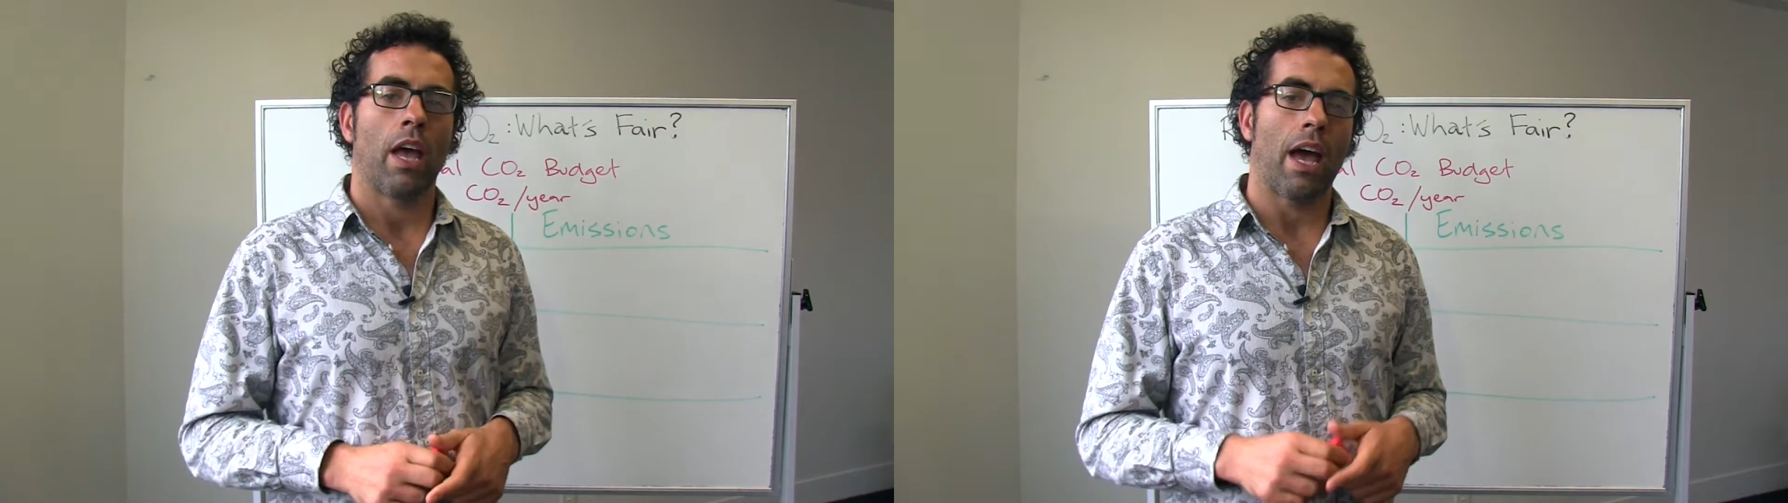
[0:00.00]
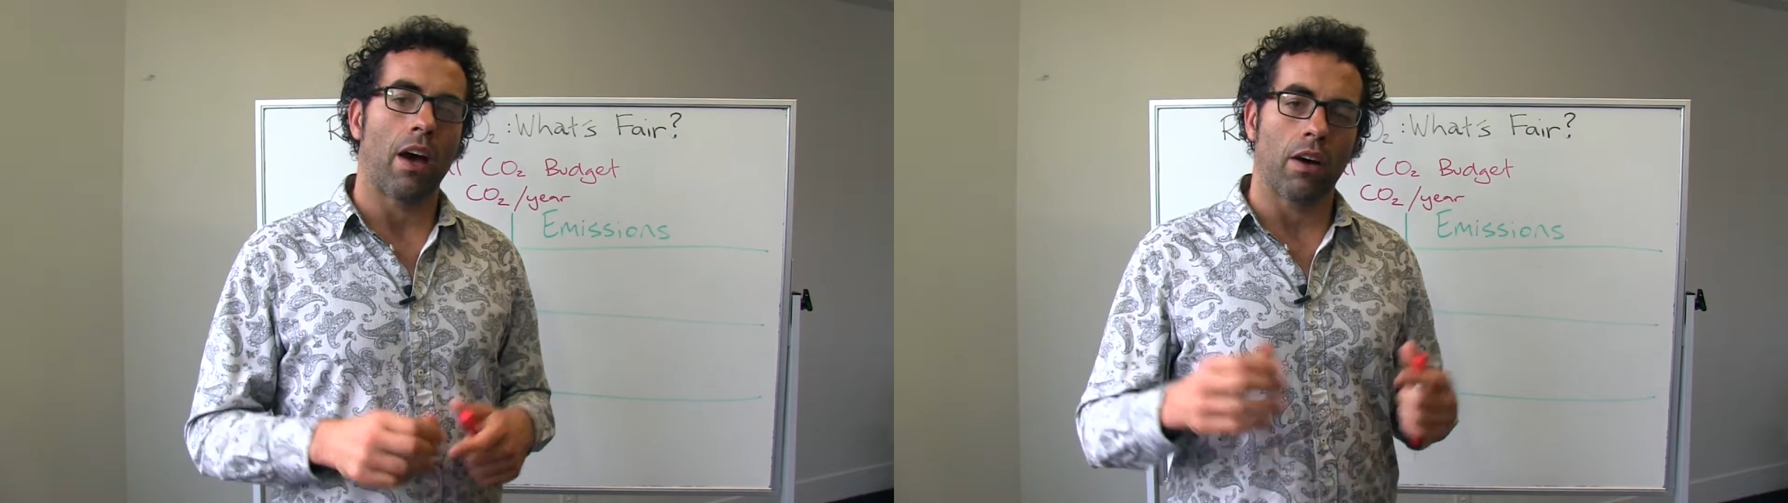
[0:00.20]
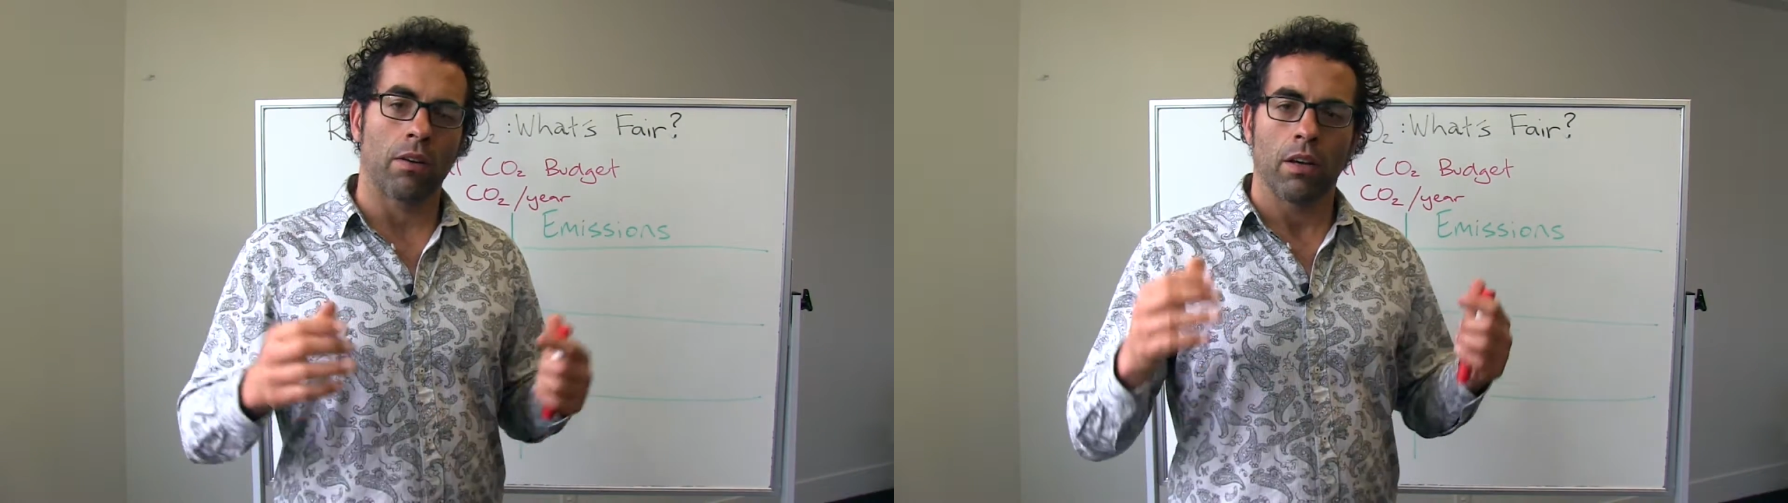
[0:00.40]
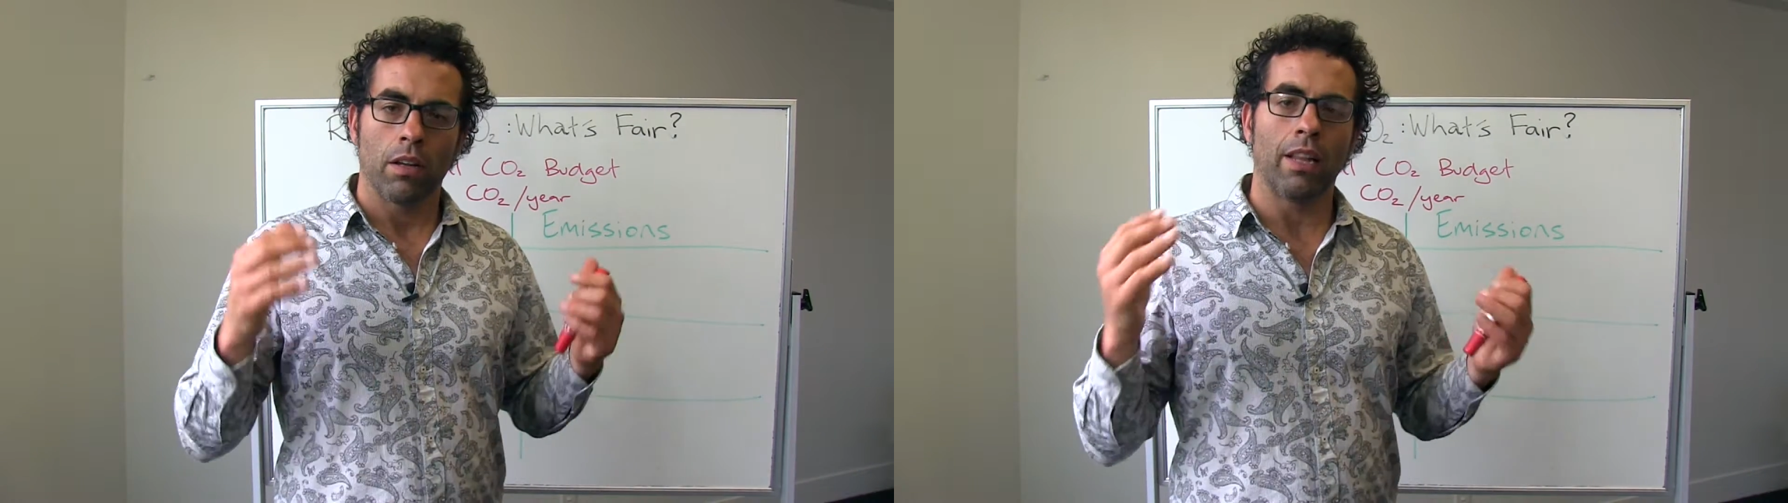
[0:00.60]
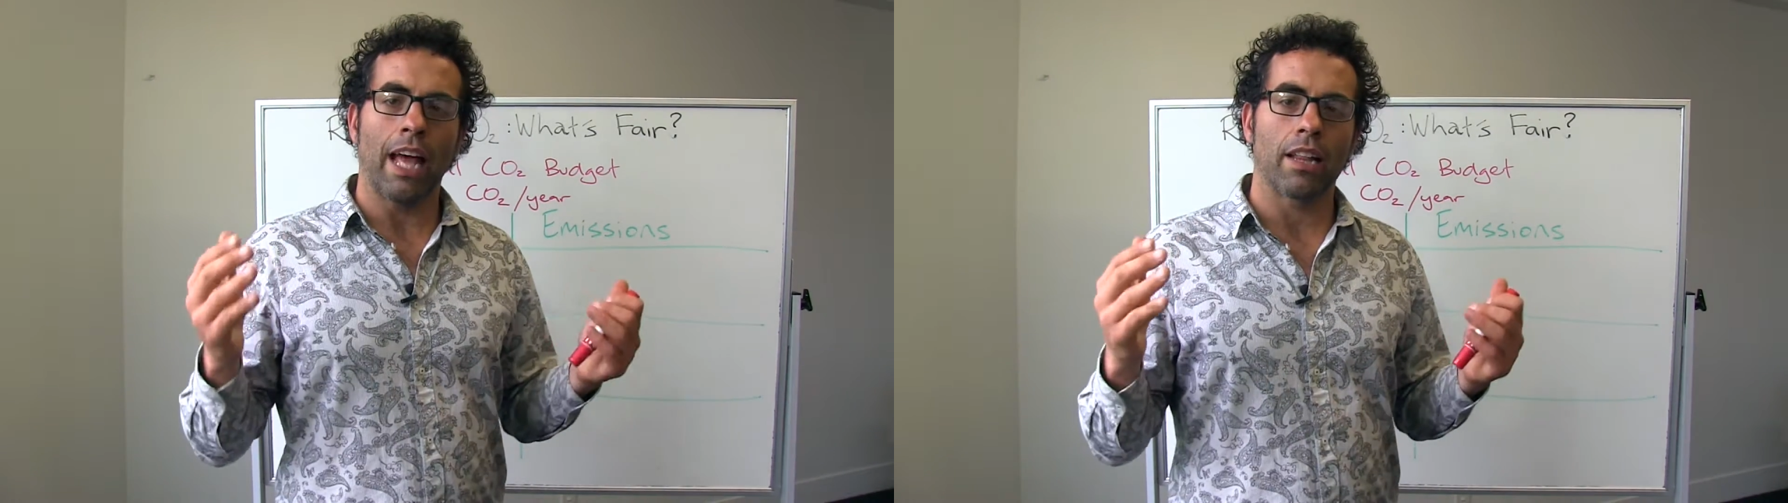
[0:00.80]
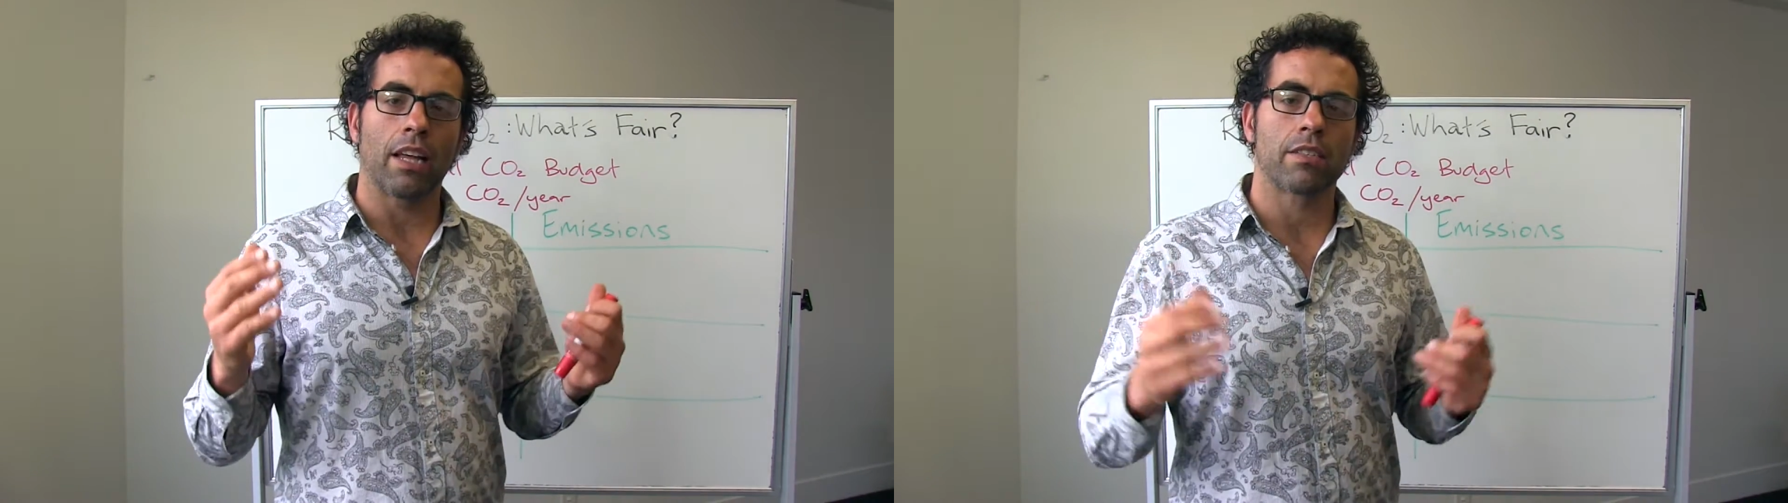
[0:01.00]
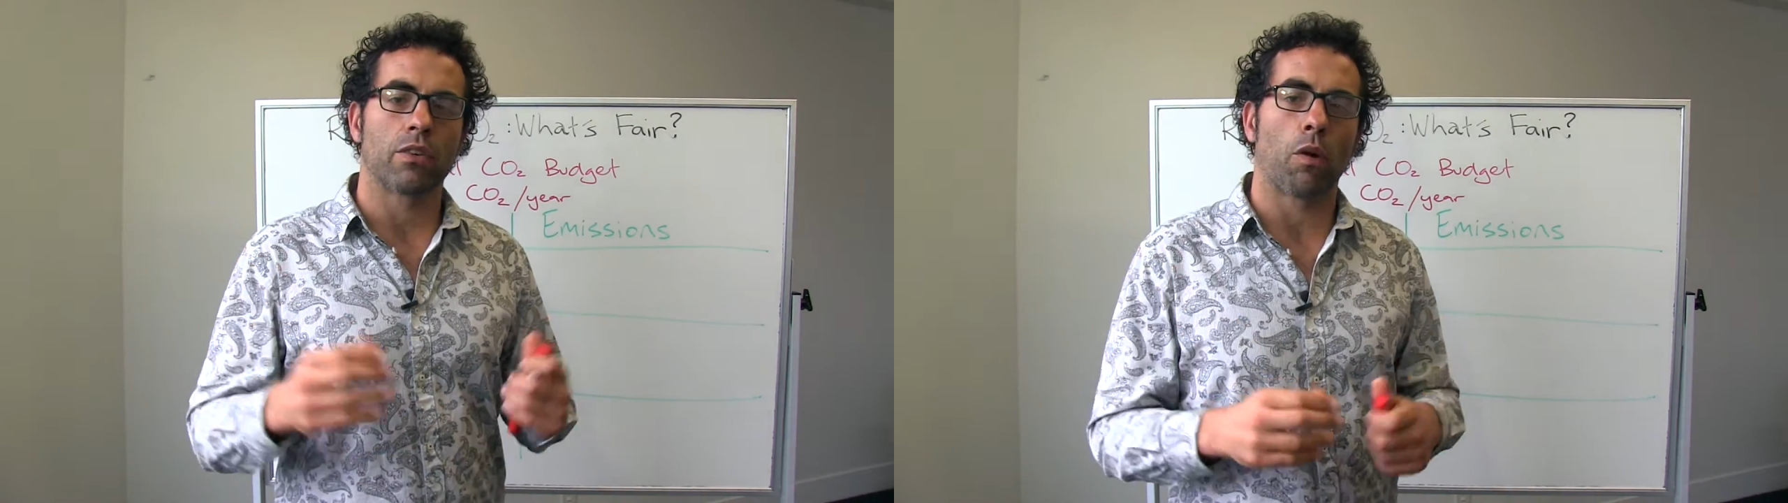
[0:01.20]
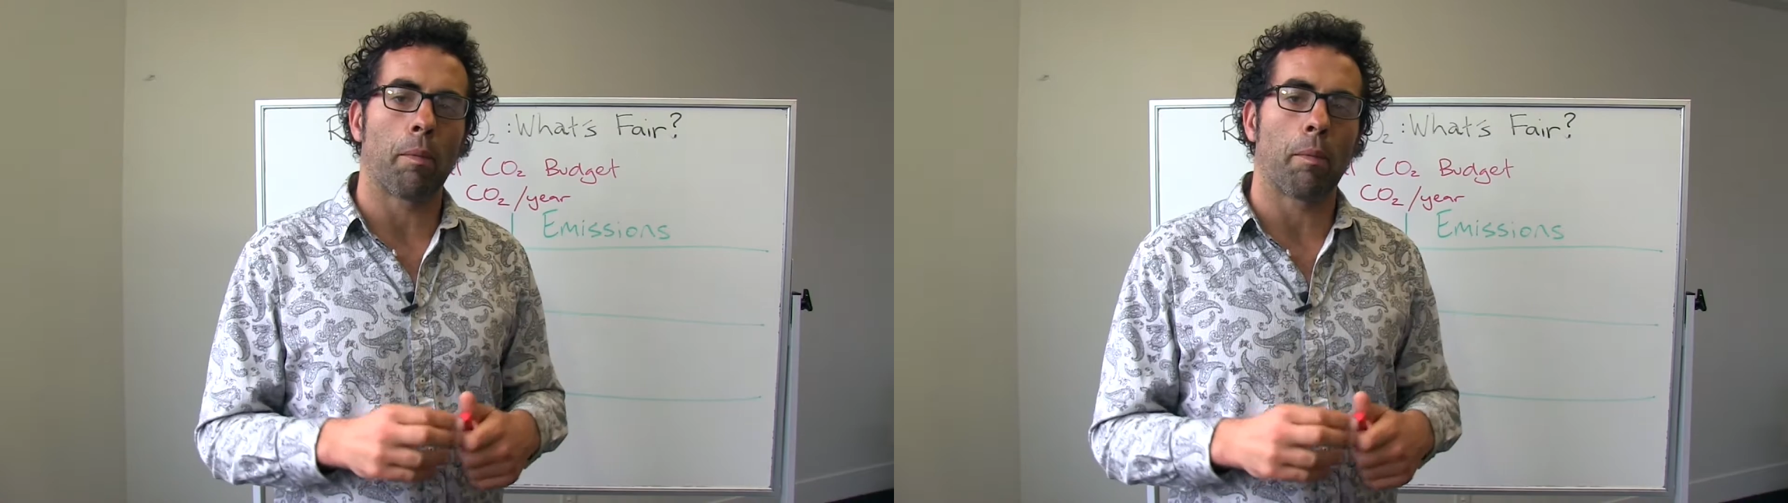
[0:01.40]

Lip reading: our lackluster